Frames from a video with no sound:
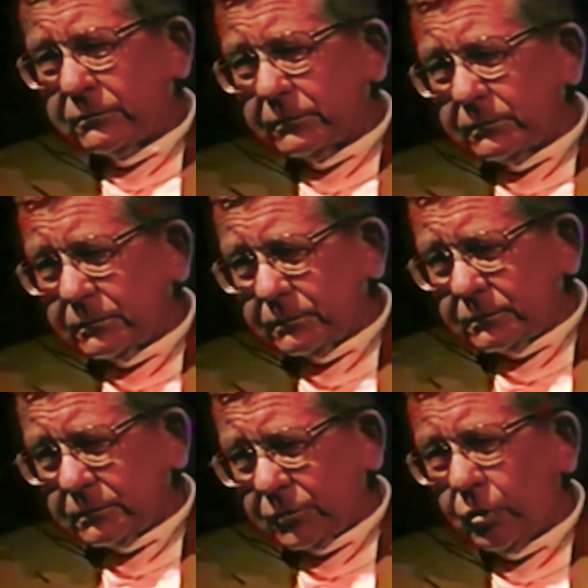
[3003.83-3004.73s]
3
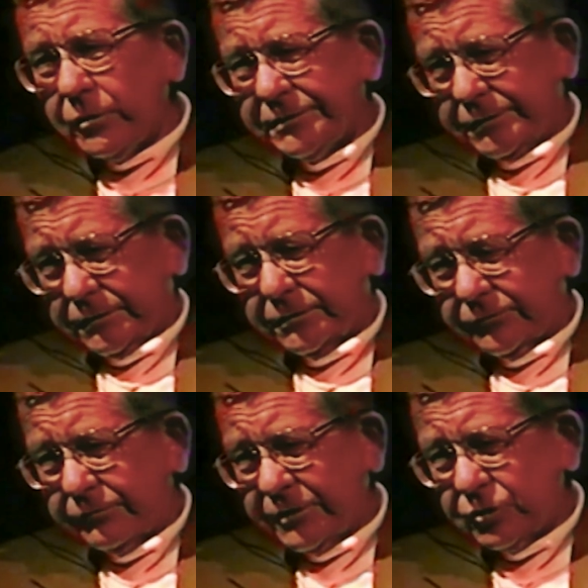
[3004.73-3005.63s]

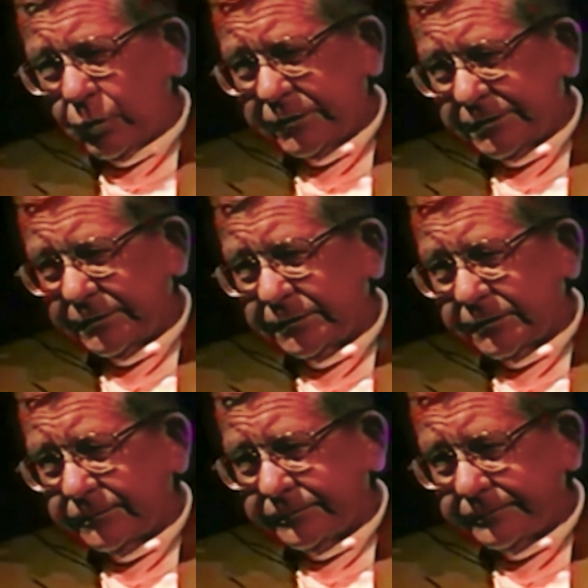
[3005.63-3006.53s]
courses, 3
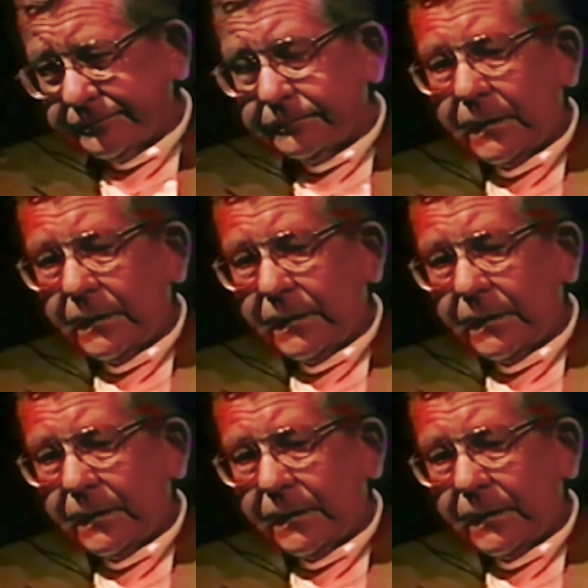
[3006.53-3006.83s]
choices.